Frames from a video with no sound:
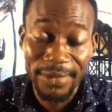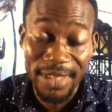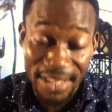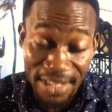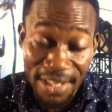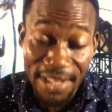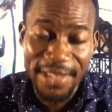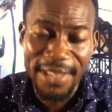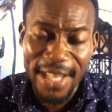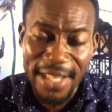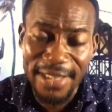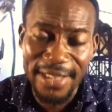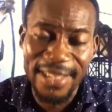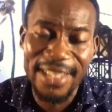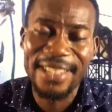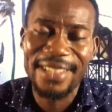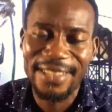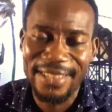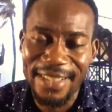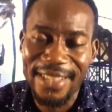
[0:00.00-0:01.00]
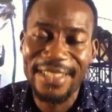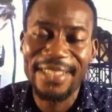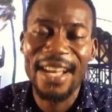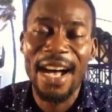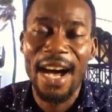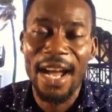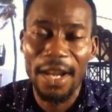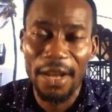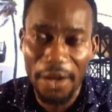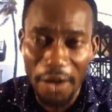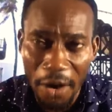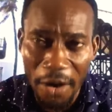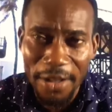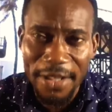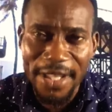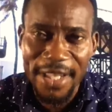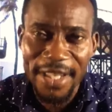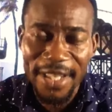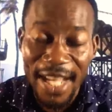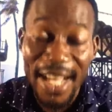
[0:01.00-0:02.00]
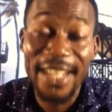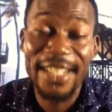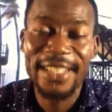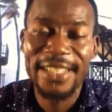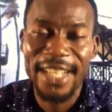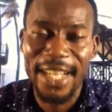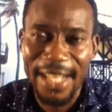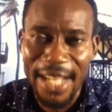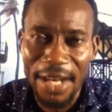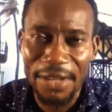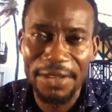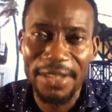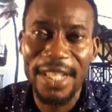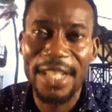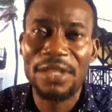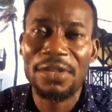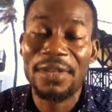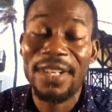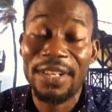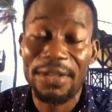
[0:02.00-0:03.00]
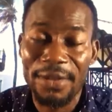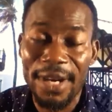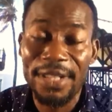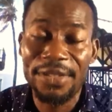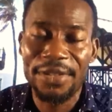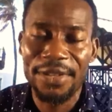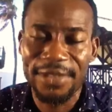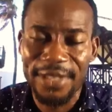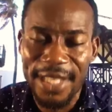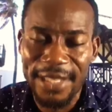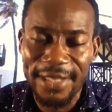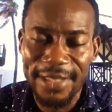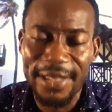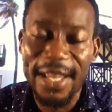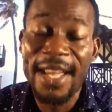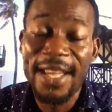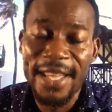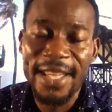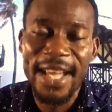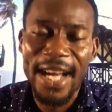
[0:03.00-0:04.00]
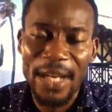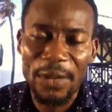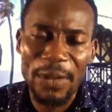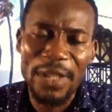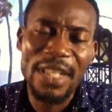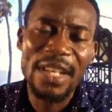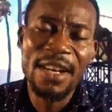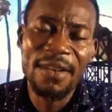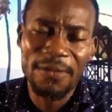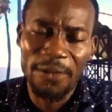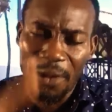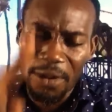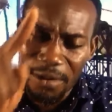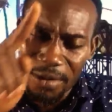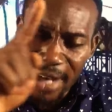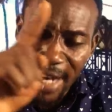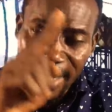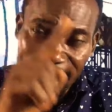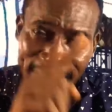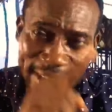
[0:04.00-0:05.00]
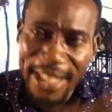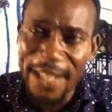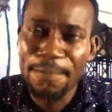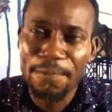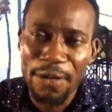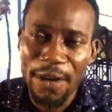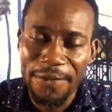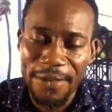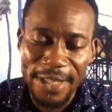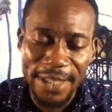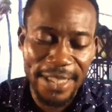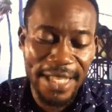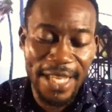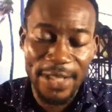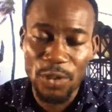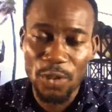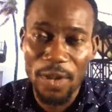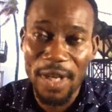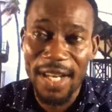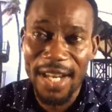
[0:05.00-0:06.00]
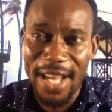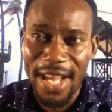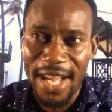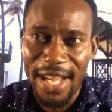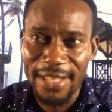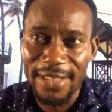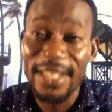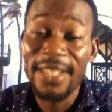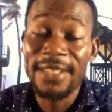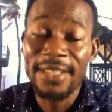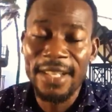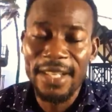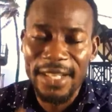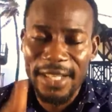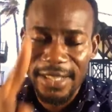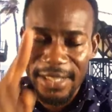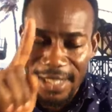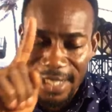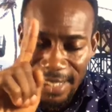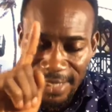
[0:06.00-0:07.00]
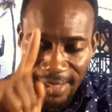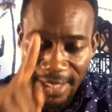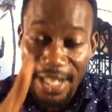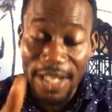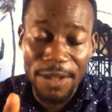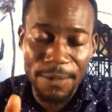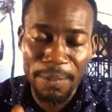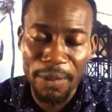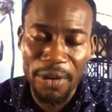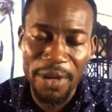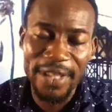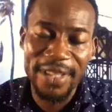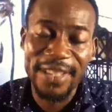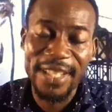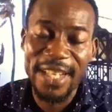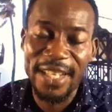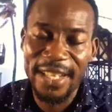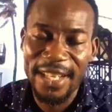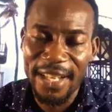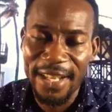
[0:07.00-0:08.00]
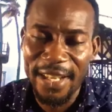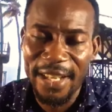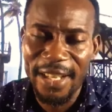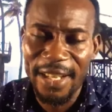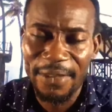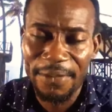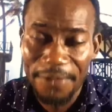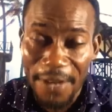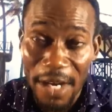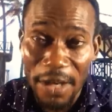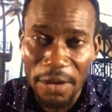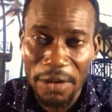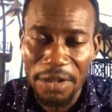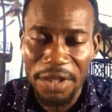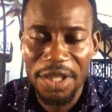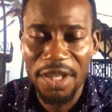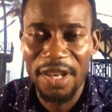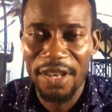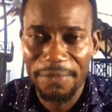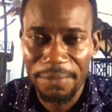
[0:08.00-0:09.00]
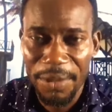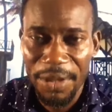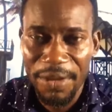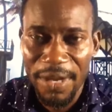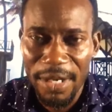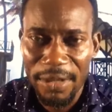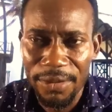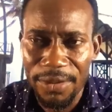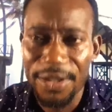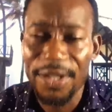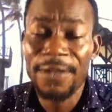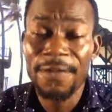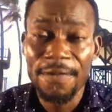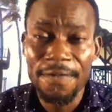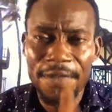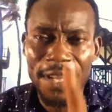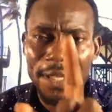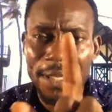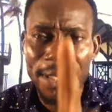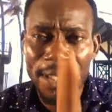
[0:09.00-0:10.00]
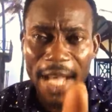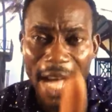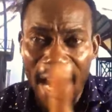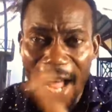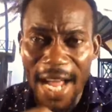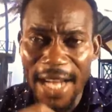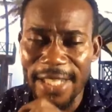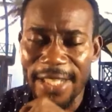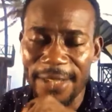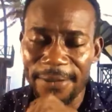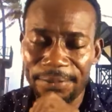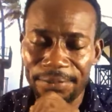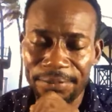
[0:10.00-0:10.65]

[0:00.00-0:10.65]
Jesus did this a lot, and it accounted to the great successes he had with forensic prophecy as well as his exploits in the uh, faculty of miracles. The third